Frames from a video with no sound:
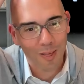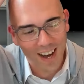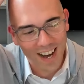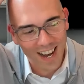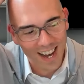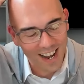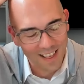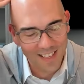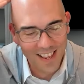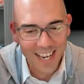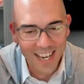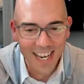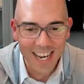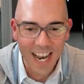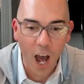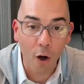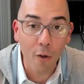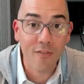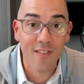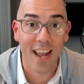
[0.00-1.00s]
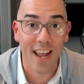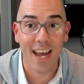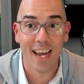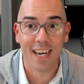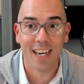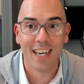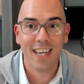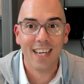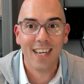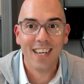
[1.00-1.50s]
I think in health
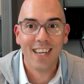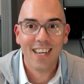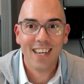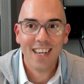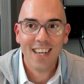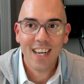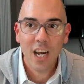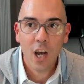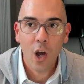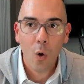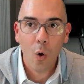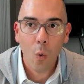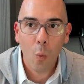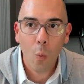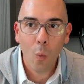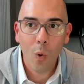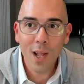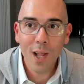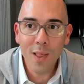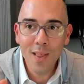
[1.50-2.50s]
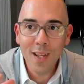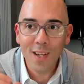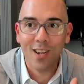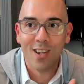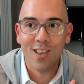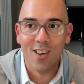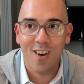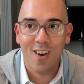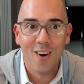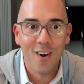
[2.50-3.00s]
tech, one of the things
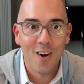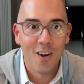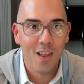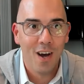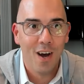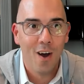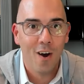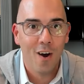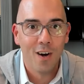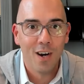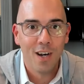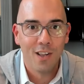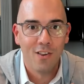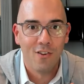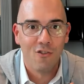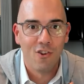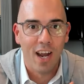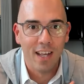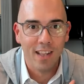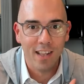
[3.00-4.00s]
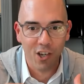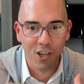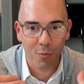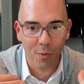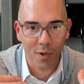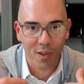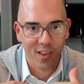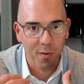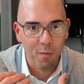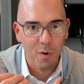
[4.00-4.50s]
that's the hardest challenge
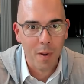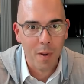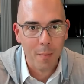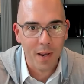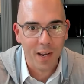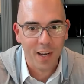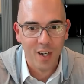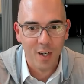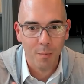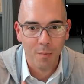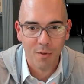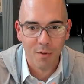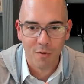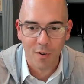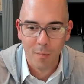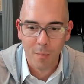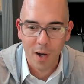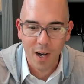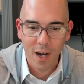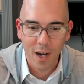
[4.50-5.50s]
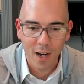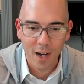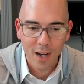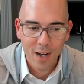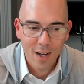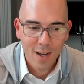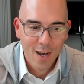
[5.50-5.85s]
when someone maybe comes from a